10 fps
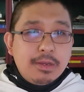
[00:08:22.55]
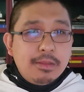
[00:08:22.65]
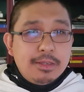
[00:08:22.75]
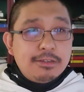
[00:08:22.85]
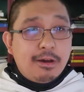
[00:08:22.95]

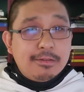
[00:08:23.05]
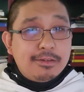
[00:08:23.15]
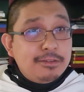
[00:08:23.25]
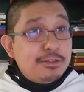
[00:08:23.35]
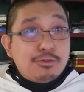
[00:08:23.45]
This hot
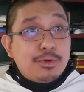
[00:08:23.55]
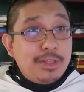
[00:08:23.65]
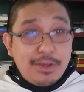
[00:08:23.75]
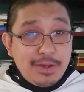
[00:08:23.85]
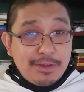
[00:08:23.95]
sauce is
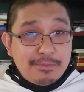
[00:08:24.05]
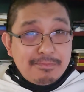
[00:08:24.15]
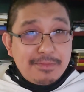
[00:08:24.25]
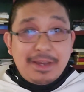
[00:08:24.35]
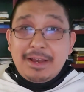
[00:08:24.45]
really good.
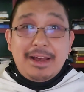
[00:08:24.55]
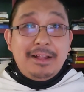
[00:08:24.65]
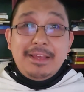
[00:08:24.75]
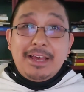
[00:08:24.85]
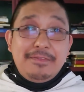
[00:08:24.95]

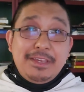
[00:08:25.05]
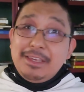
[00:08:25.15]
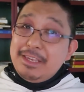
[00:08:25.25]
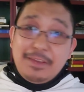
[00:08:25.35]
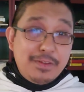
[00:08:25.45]
I'll have
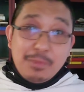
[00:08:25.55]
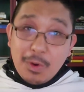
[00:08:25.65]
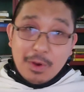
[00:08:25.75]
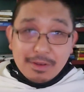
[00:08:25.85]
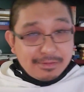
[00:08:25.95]
even
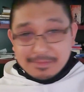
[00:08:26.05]
more.